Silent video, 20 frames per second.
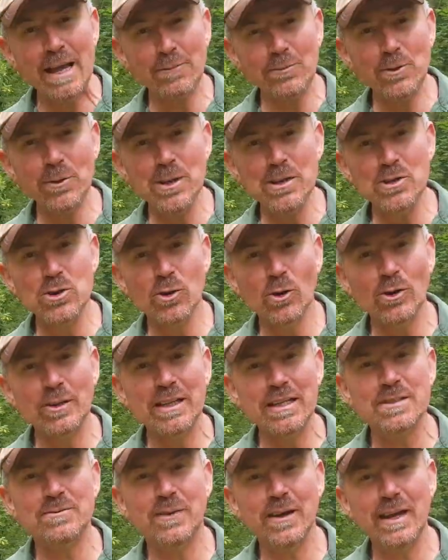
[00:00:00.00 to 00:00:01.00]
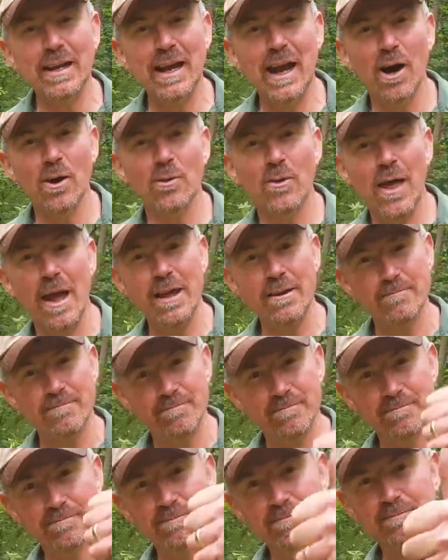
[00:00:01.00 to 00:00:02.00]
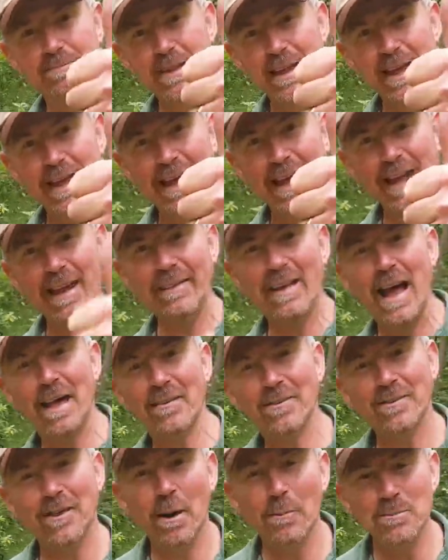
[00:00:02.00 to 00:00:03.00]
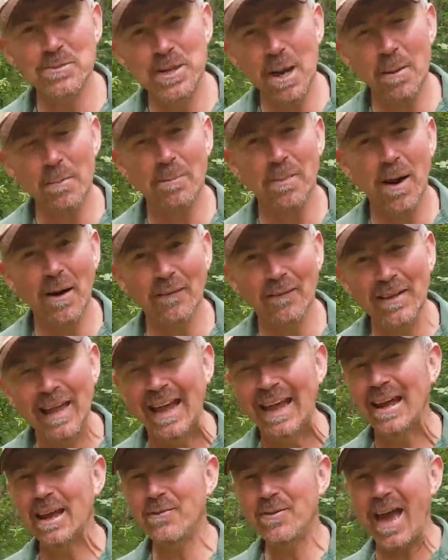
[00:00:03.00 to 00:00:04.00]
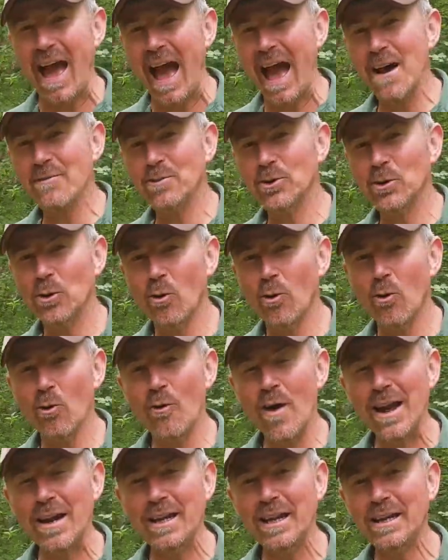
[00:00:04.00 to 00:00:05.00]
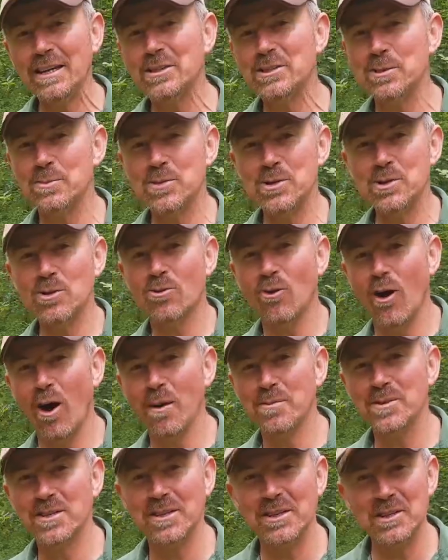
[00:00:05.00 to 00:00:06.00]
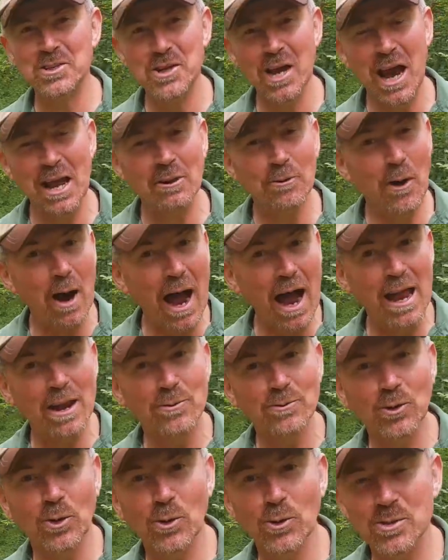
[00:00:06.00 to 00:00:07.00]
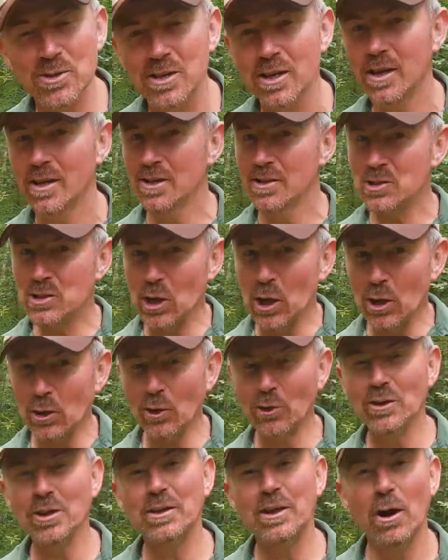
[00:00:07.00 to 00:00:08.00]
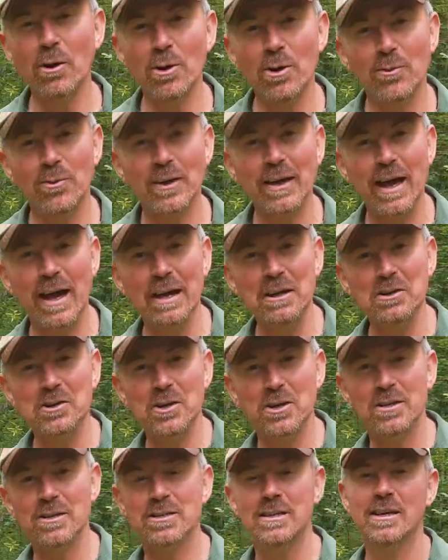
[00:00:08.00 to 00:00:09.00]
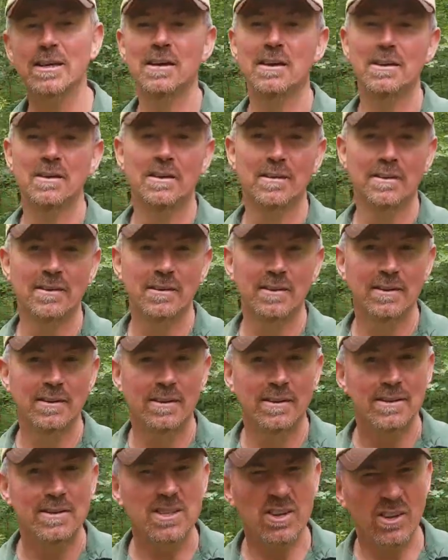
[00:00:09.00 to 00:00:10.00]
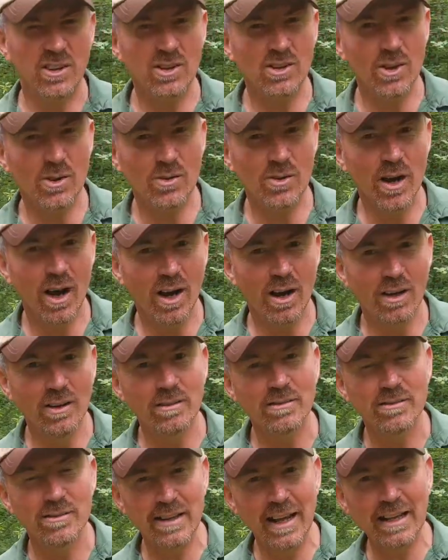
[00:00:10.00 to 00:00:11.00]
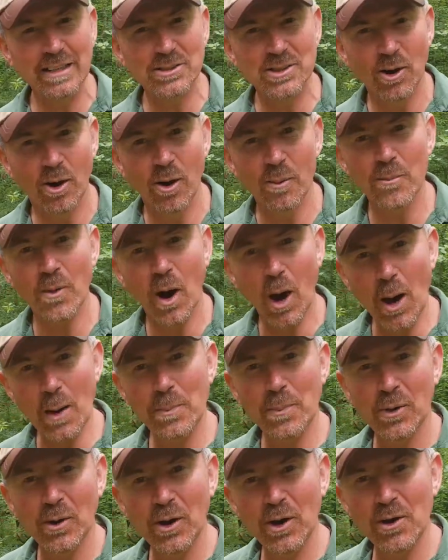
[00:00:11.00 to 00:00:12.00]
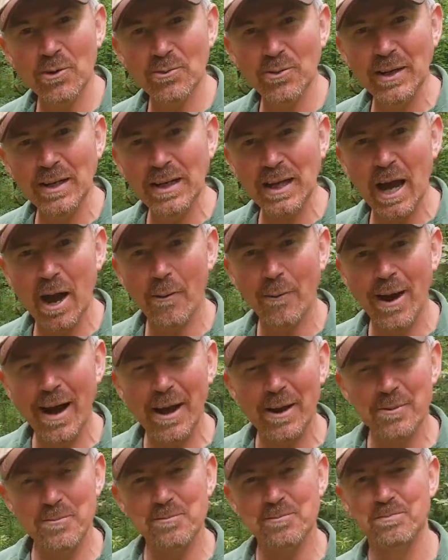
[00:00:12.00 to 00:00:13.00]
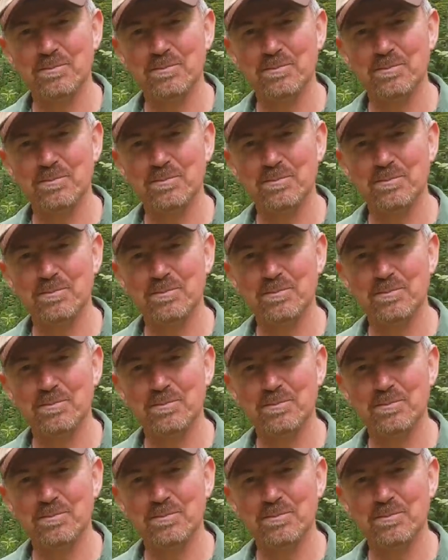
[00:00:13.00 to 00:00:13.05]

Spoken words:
If you enjoyed this video, then hit that thumbs up button. If you haven't already, subscribe to the channel, and of course, turn on the notifications so that you know next time I put a video out.